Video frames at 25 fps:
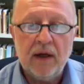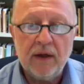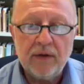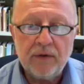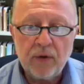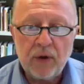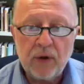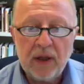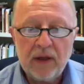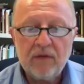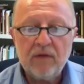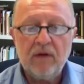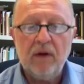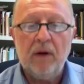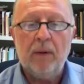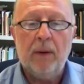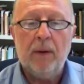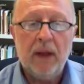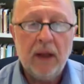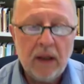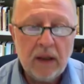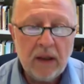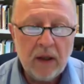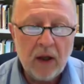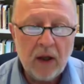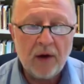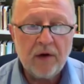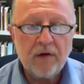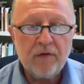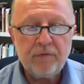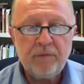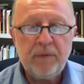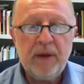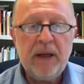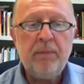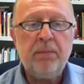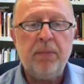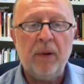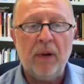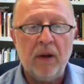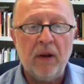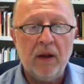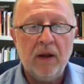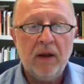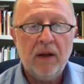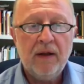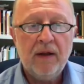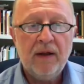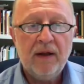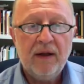to get a lot of
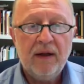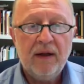people,